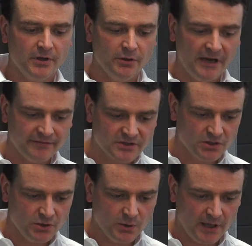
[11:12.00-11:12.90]
you'd have
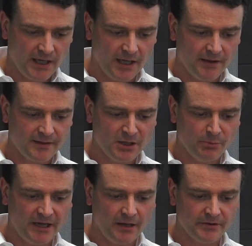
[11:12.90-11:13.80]
to think
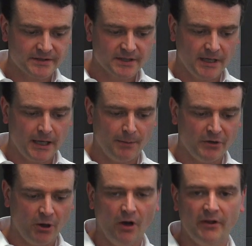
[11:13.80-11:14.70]
about,
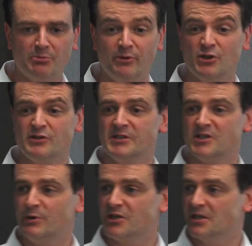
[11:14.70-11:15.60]
are they producing a
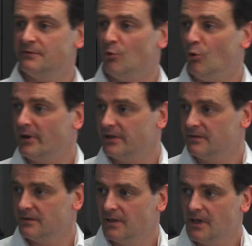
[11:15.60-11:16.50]
spreadsheet for me?
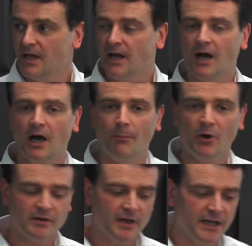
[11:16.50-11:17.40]

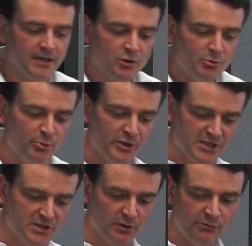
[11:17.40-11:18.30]
A good
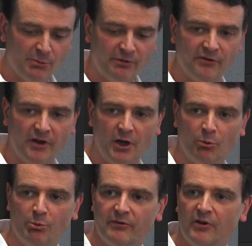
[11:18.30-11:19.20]
bridging software provider
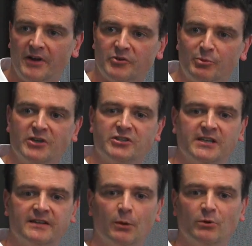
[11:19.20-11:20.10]
will provide a
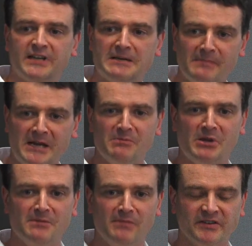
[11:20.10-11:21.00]
spreadsheet that will take many,
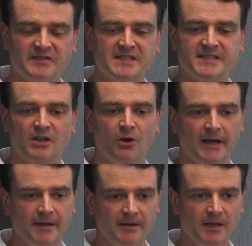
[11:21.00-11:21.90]
many months to
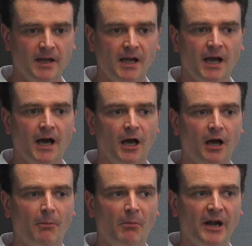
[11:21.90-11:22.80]
design.
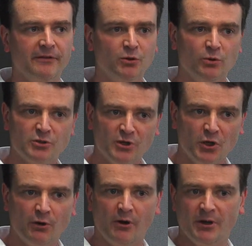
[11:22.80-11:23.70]
And if you're doing
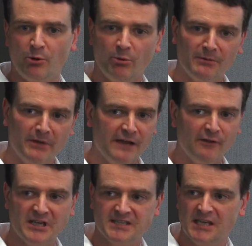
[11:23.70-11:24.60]
your own, it probably may have
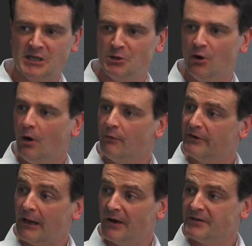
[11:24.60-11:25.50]
only taken you half
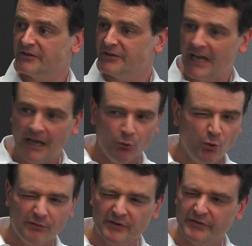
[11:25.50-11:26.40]
an hour and doesn't have all the